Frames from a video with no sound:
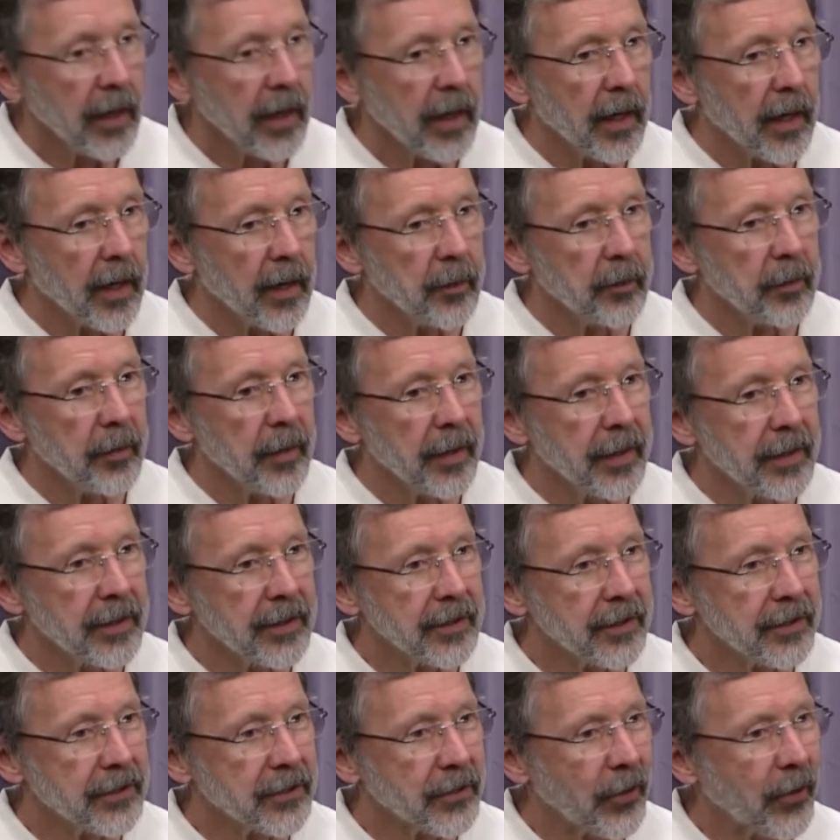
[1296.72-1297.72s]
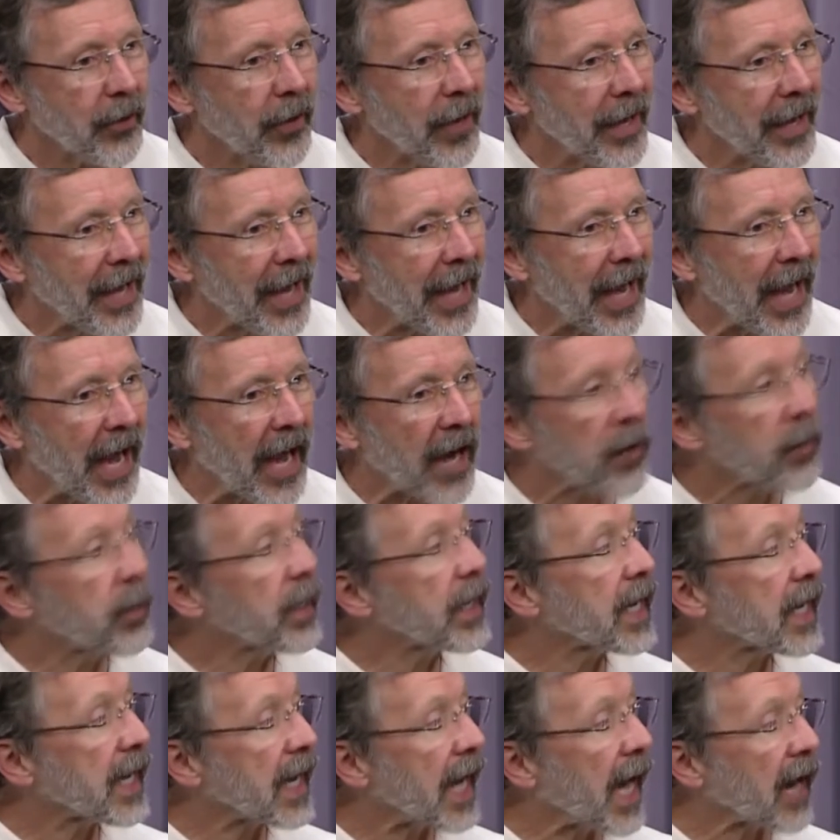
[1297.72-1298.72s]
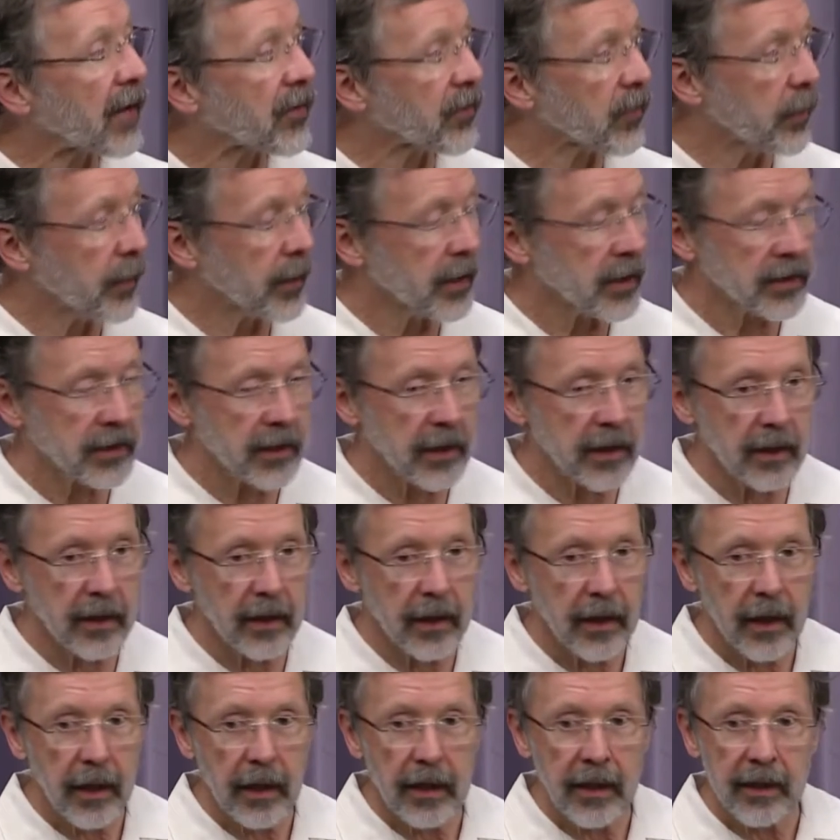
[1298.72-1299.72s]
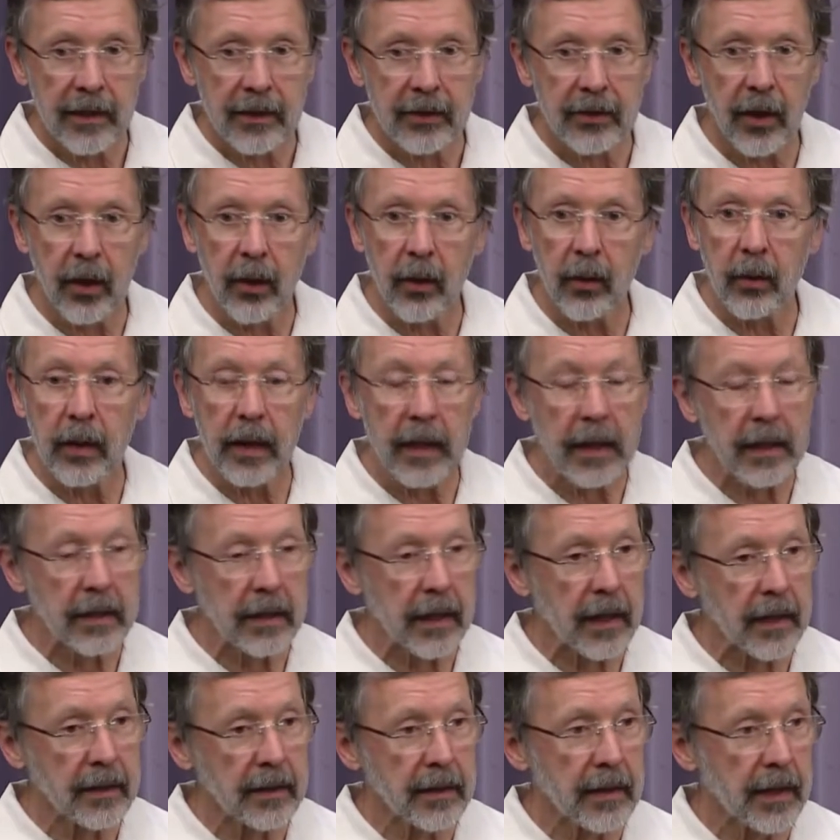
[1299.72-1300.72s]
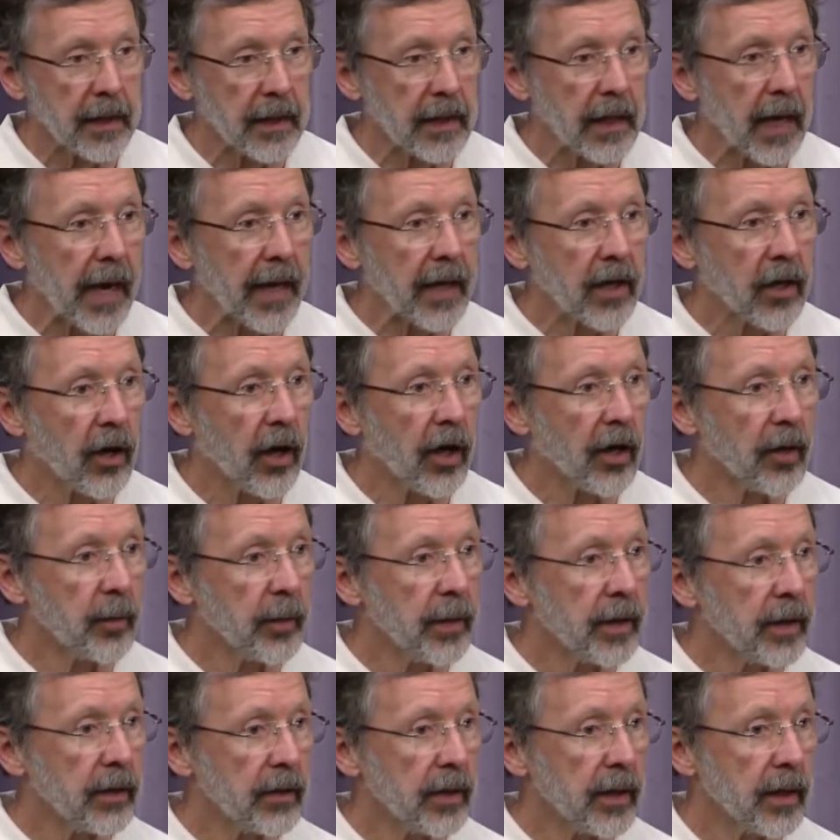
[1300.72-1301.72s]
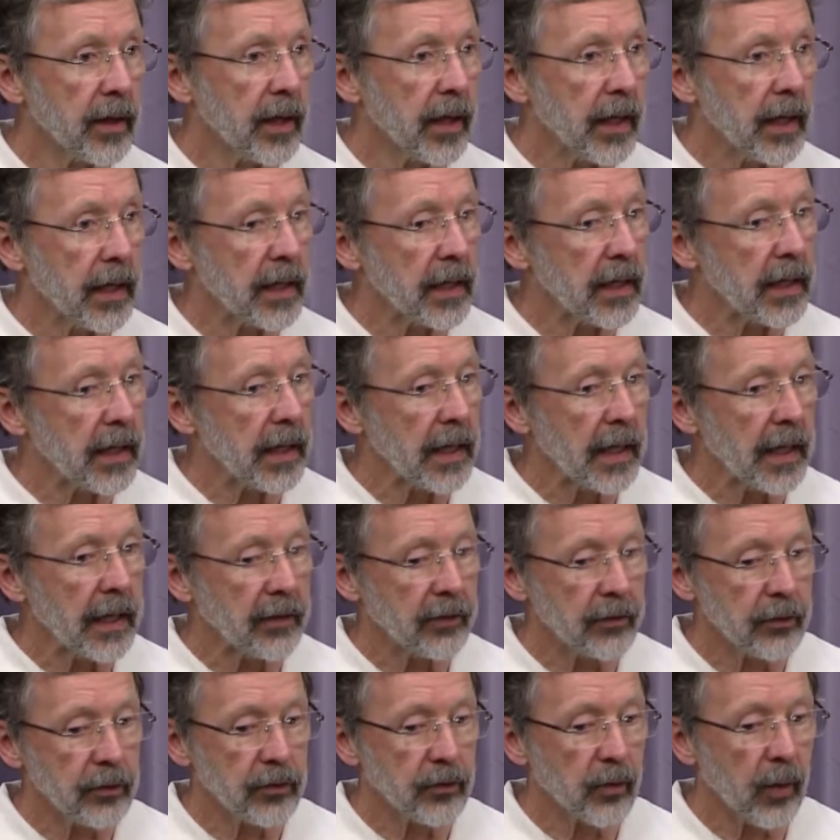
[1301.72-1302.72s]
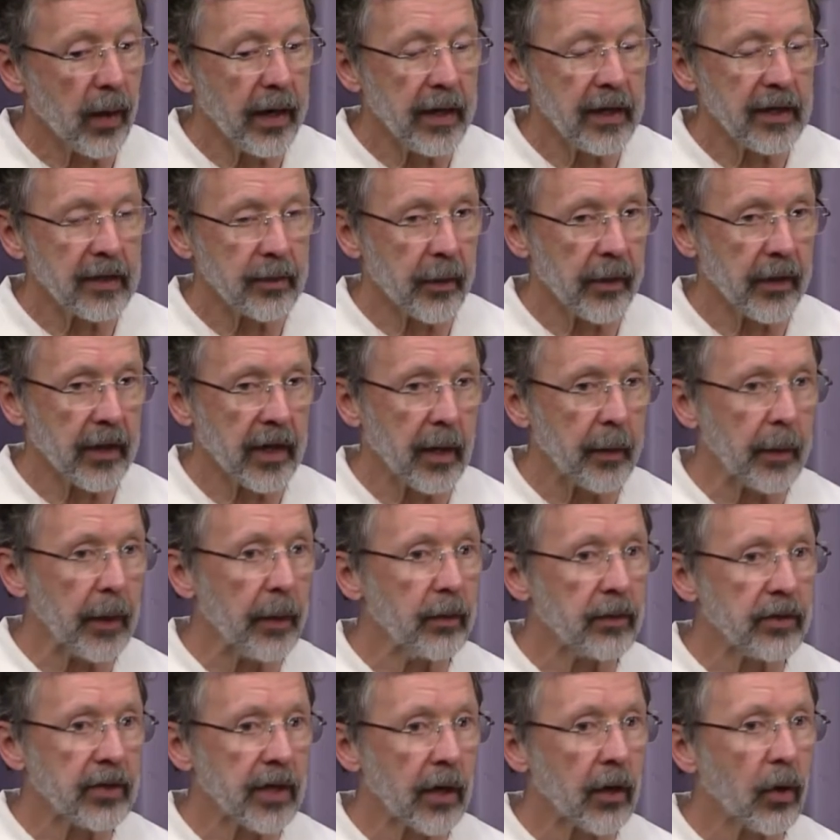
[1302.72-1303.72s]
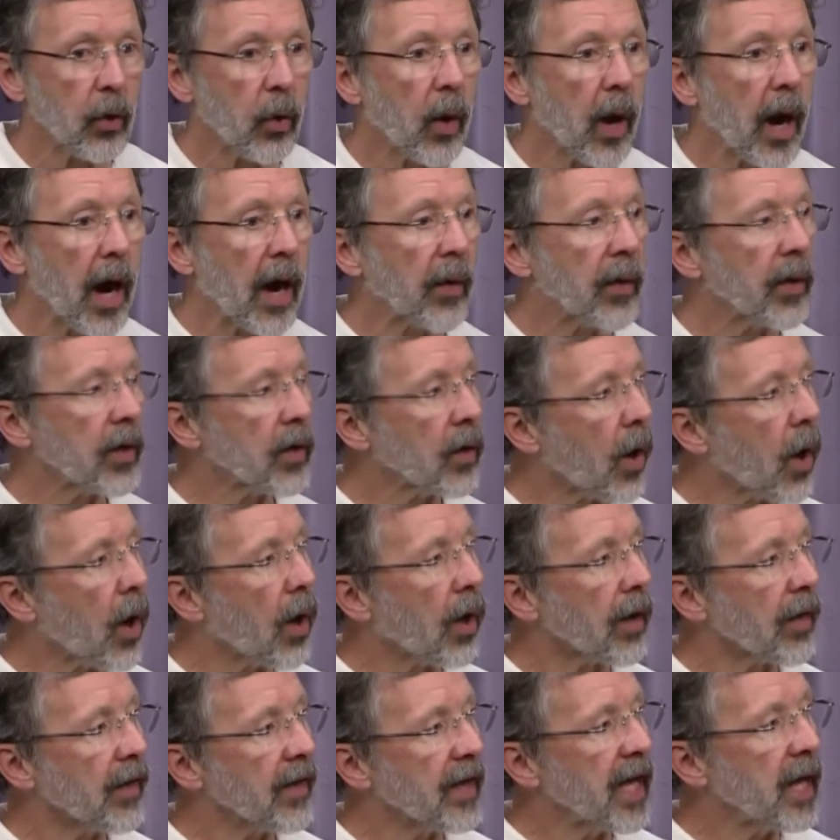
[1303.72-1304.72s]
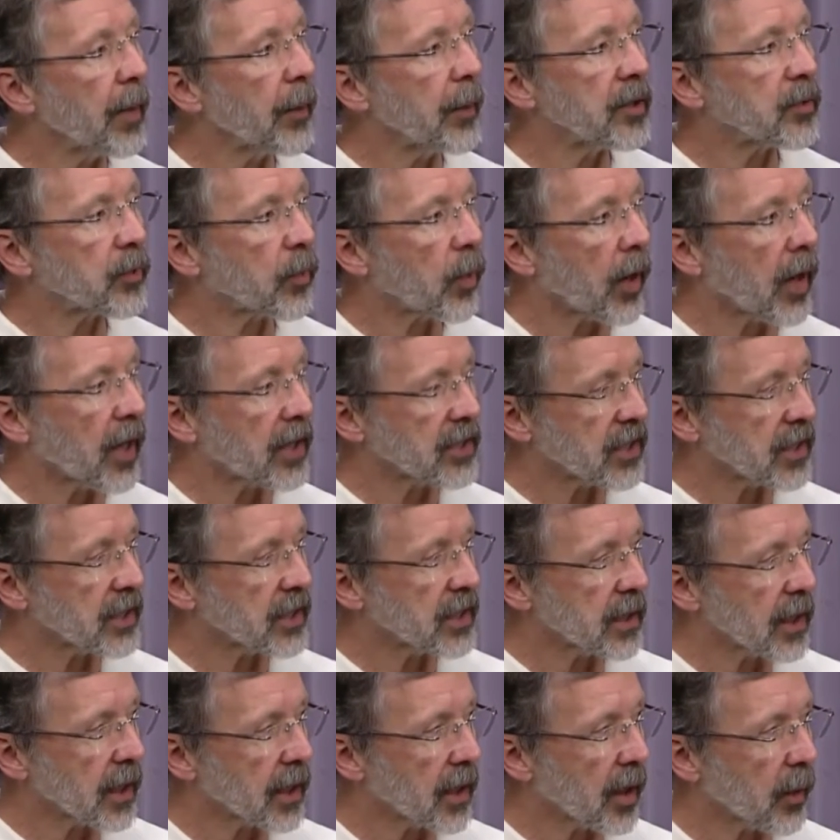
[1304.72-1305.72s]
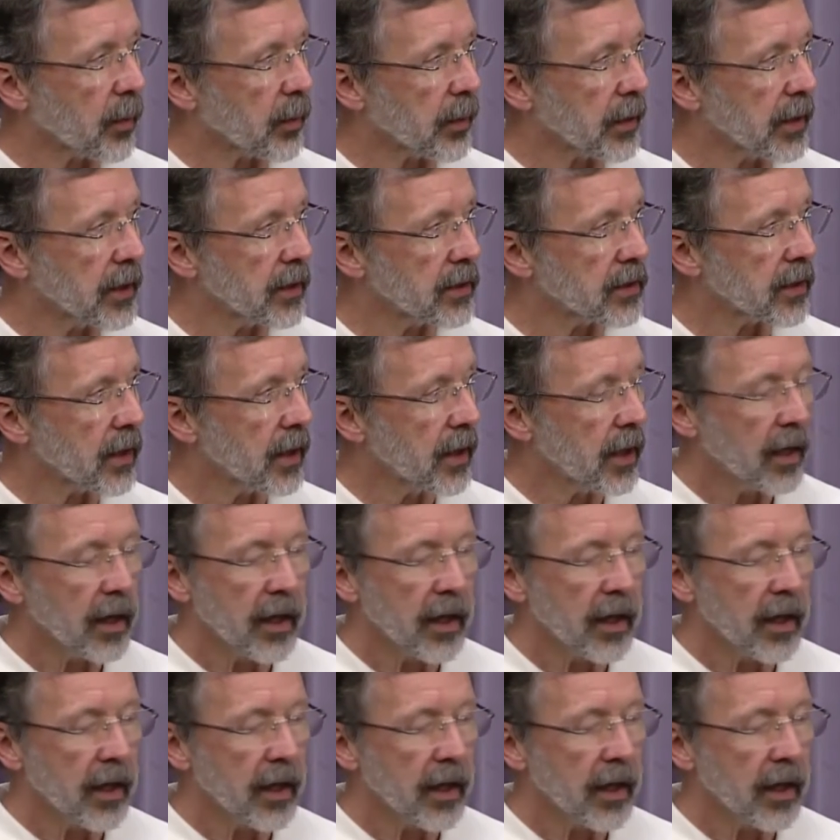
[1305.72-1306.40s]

Um, so how do we get out from this? And so a, a, a guy called me and, and, uh, who's running some other company. He was acquiring all of the image processing companies.